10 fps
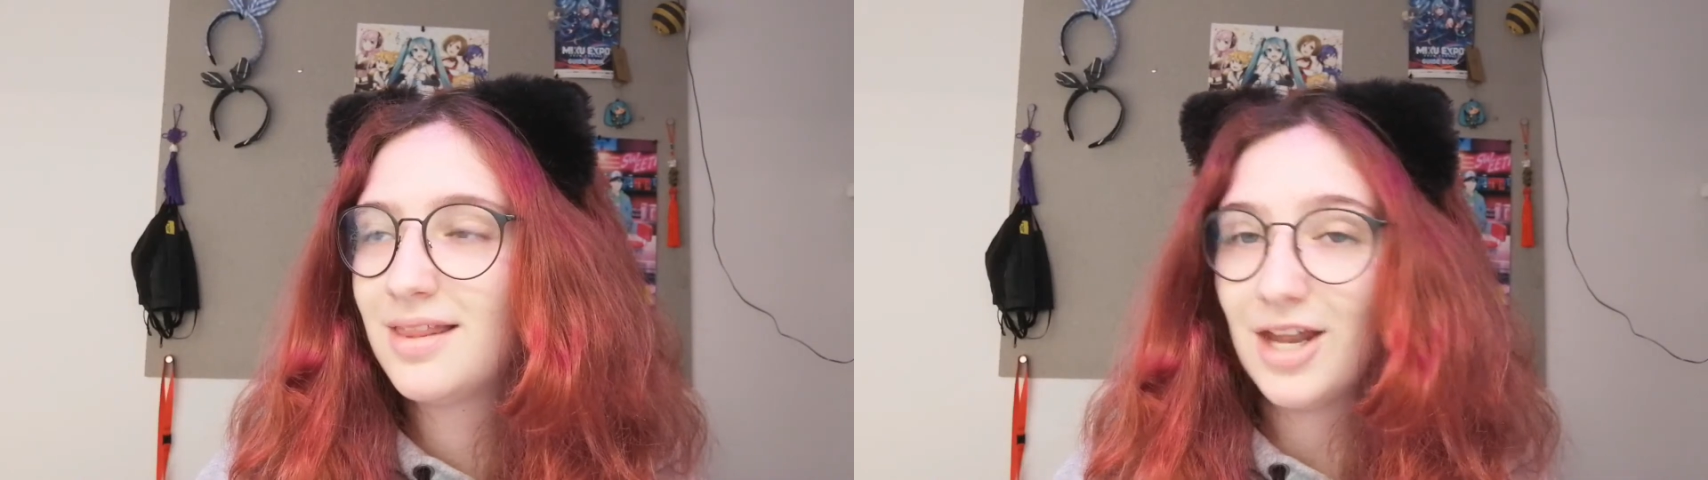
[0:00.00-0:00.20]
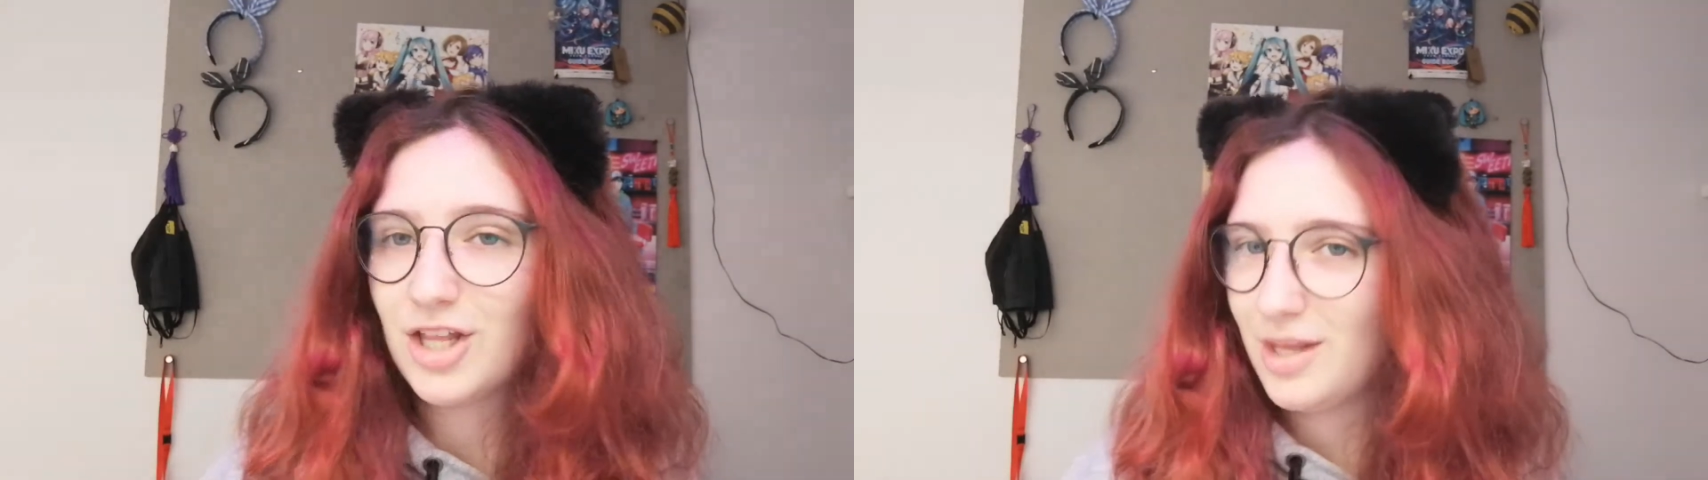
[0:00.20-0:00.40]

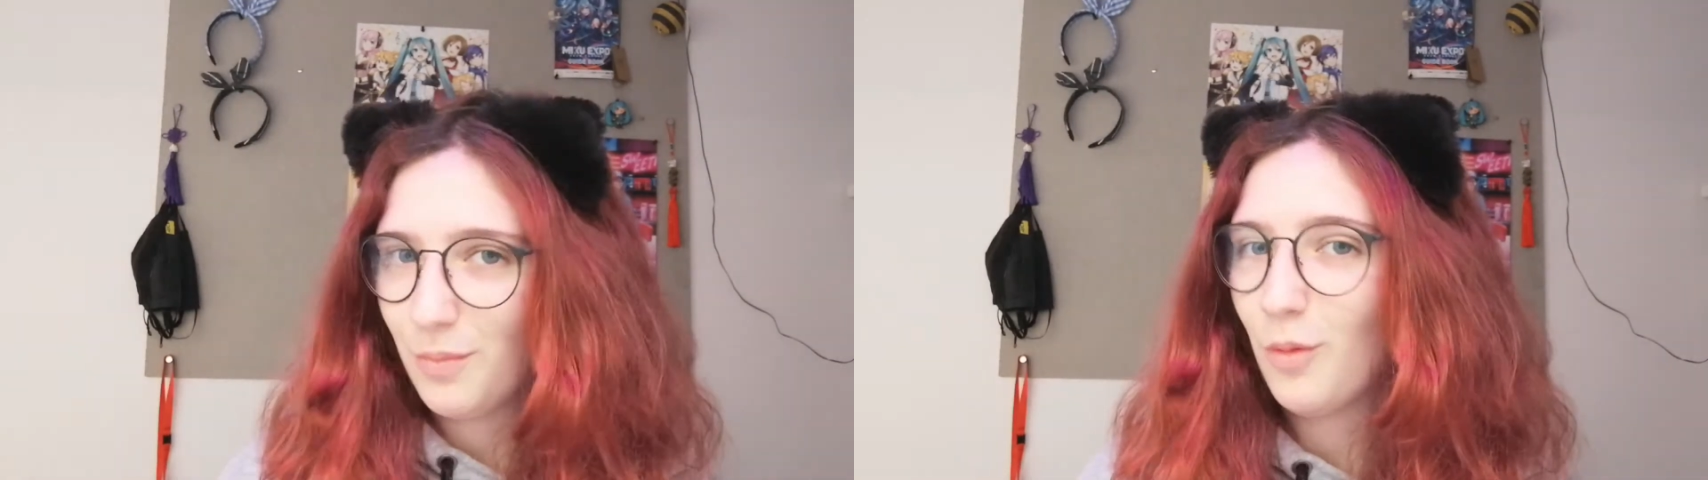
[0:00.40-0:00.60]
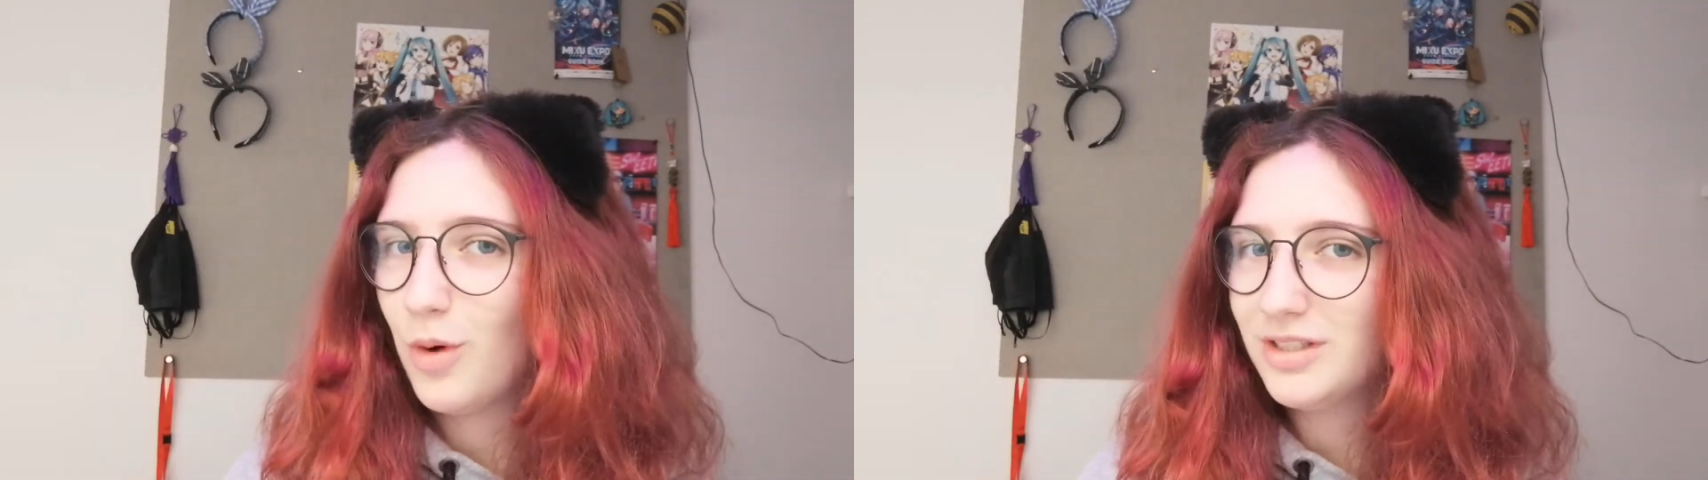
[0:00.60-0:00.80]
then
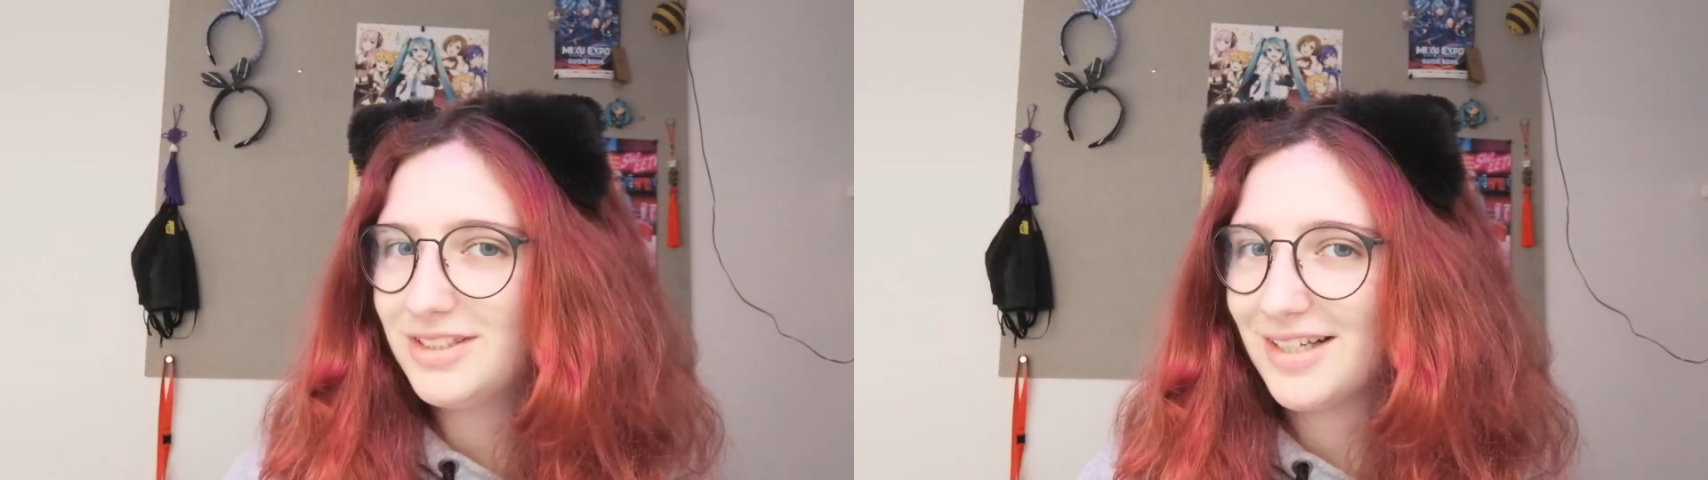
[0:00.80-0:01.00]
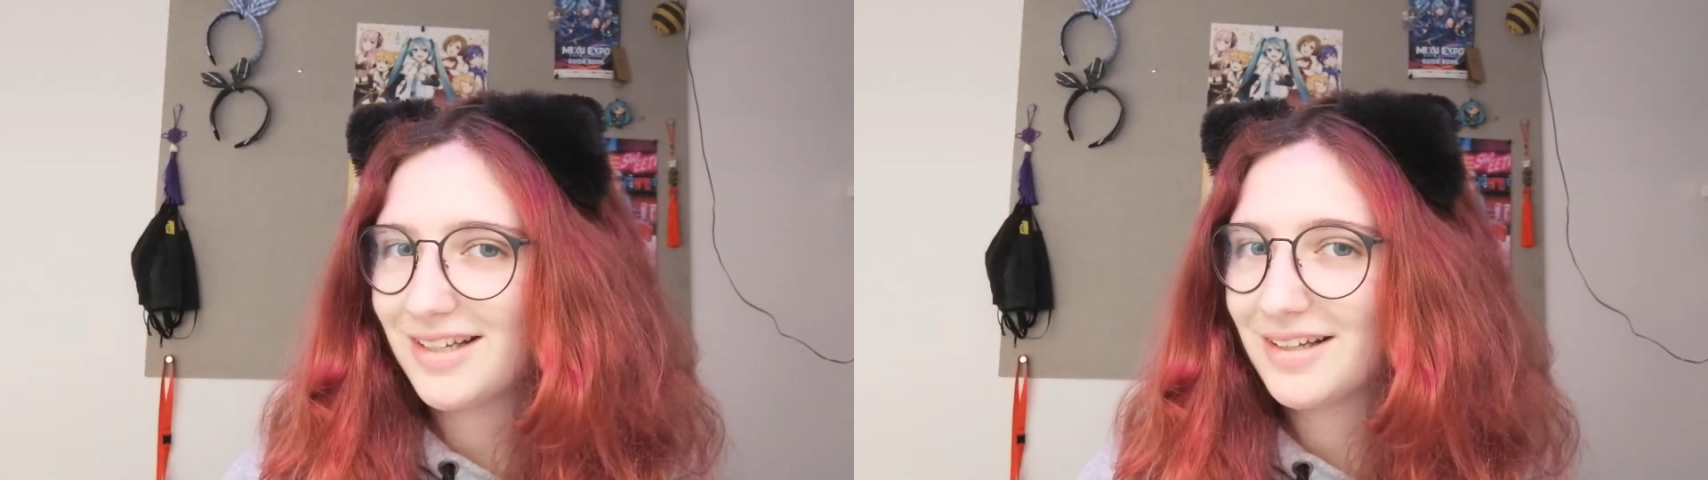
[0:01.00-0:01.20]
keep on
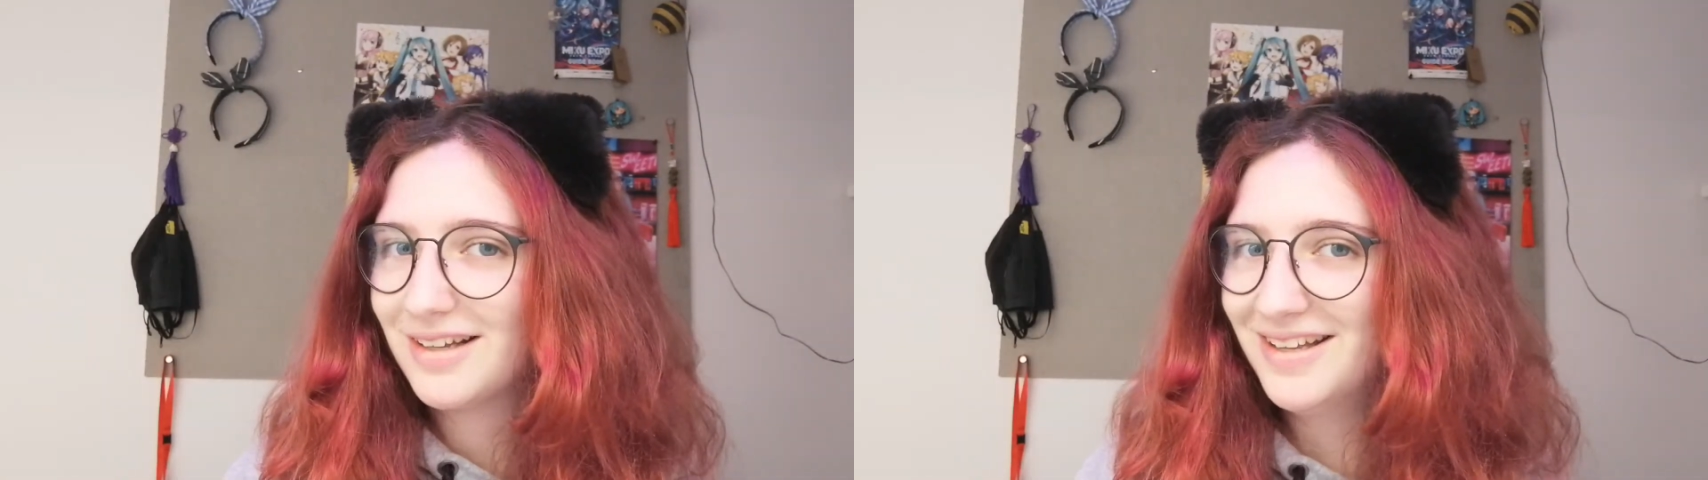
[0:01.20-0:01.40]
watching.